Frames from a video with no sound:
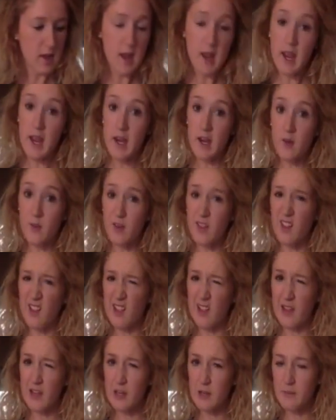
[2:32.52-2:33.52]
Hit it with a
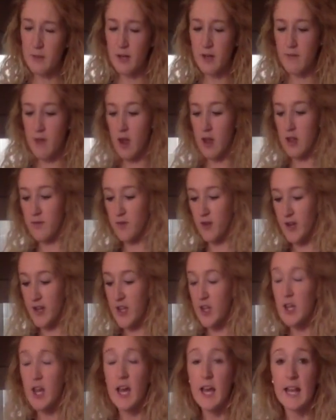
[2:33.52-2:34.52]
little bit of olive
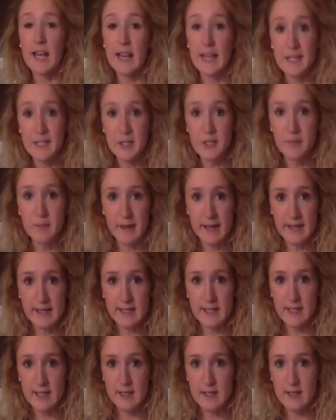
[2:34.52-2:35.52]
oil, a little
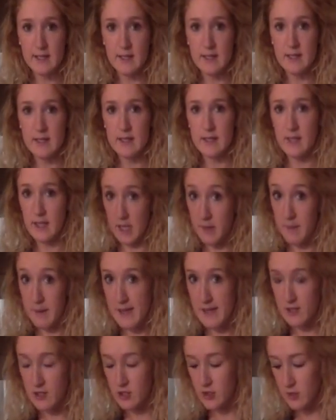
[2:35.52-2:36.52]
bit, like a
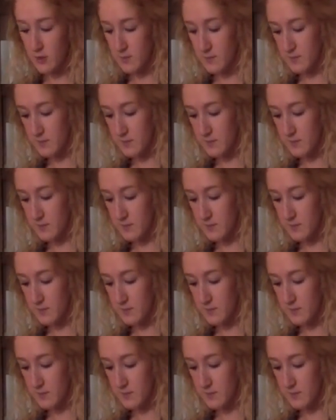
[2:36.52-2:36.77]
pinch.